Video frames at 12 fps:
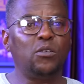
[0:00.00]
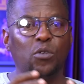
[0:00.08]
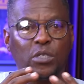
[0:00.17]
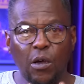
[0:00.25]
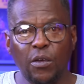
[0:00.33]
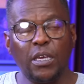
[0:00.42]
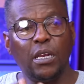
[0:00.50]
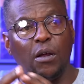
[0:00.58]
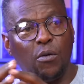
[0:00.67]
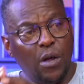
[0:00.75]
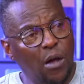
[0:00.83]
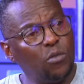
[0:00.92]
So
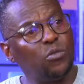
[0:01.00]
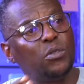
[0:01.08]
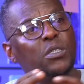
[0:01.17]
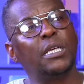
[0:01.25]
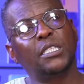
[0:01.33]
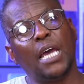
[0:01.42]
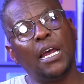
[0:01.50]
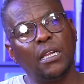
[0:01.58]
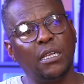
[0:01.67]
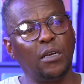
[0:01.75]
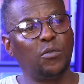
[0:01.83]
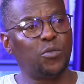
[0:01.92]
this is a
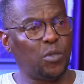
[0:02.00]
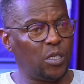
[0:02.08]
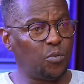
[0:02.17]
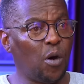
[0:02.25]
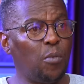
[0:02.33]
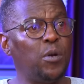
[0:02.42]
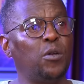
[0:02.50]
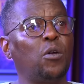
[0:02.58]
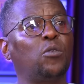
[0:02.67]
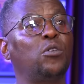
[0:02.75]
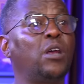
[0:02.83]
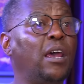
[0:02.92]
child that is probably not
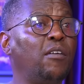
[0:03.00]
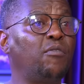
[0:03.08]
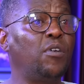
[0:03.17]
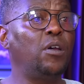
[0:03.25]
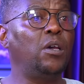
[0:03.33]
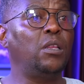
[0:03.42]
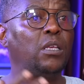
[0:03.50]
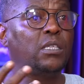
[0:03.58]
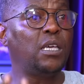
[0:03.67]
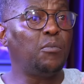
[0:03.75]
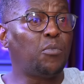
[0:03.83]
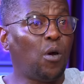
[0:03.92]
going to have the
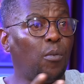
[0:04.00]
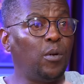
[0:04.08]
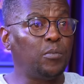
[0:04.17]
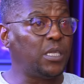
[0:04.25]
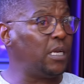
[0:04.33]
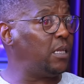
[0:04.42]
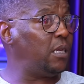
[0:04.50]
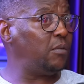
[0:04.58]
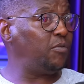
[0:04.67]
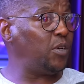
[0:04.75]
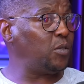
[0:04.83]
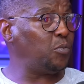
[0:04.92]
same problems that the
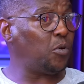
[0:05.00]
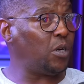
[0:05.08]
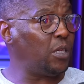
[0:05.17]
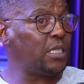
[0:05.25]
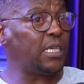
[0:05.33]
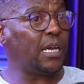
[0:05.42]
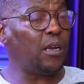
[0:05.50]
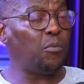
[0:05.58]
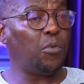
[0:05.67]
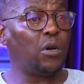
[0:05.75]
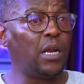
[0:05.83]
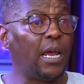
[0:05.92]
firstborn and the
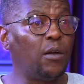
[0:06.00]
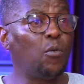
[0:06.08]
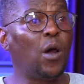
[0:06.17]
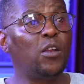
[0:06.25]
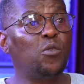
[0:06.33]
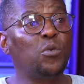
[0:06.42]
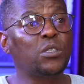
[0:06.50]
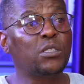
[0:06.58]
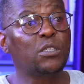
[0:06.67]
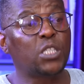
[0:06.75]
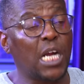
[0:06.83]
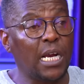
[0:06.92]
secondborn had while you were
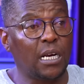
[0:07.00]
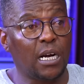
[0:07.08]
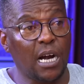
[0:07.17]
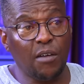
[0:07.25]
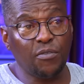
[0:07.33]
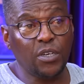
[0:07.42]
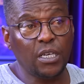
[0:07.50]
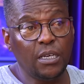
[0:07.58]
still trying to craft